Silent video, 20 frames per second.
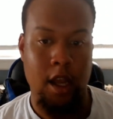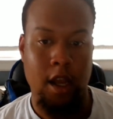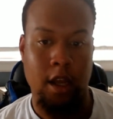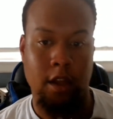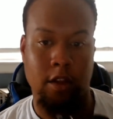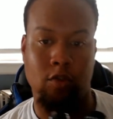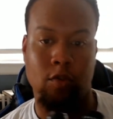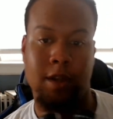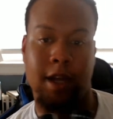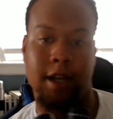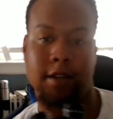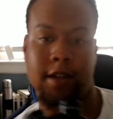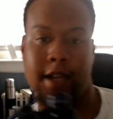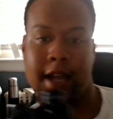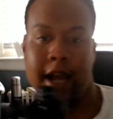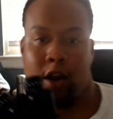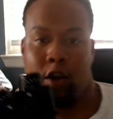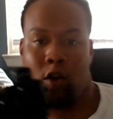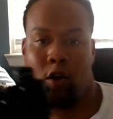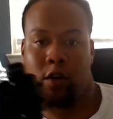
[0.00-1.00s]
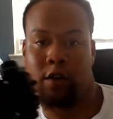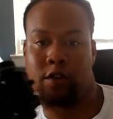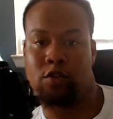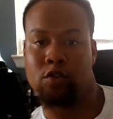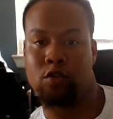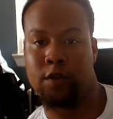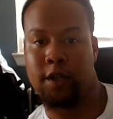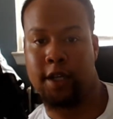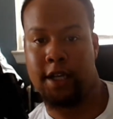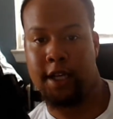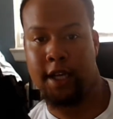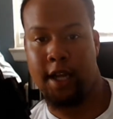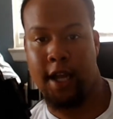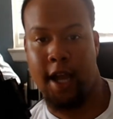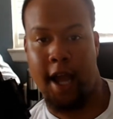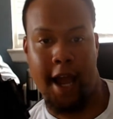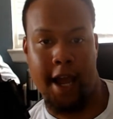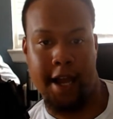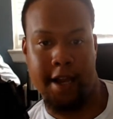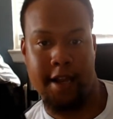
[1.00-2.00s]
The 2009 Call of Duty
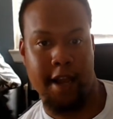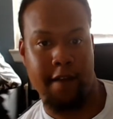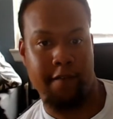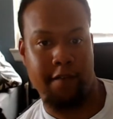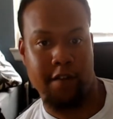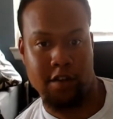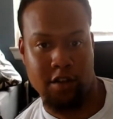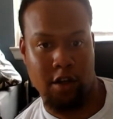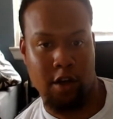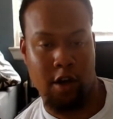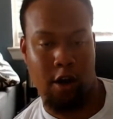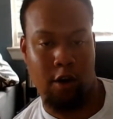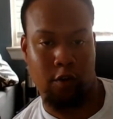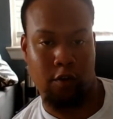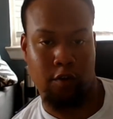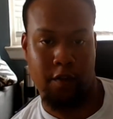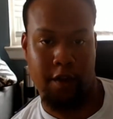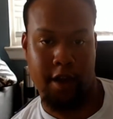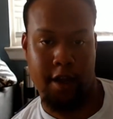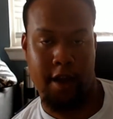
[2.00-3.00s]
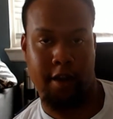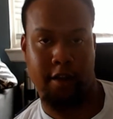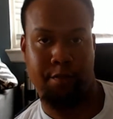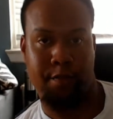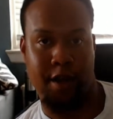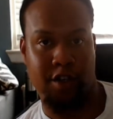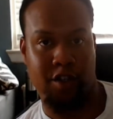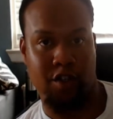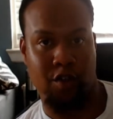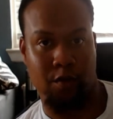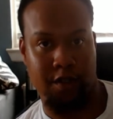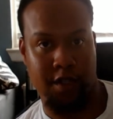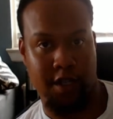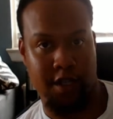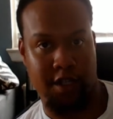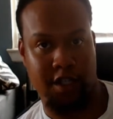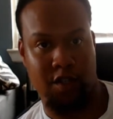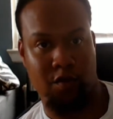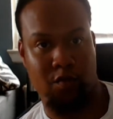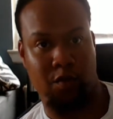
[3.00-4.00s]
had night vision goggles for their special
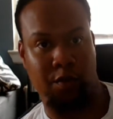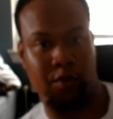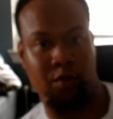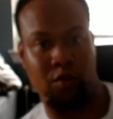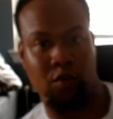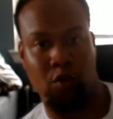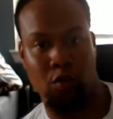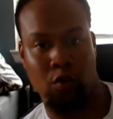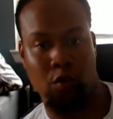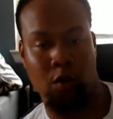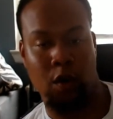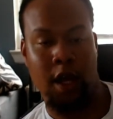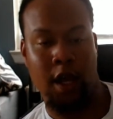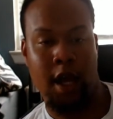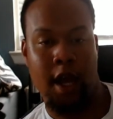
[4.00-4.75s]
edition, which was cool.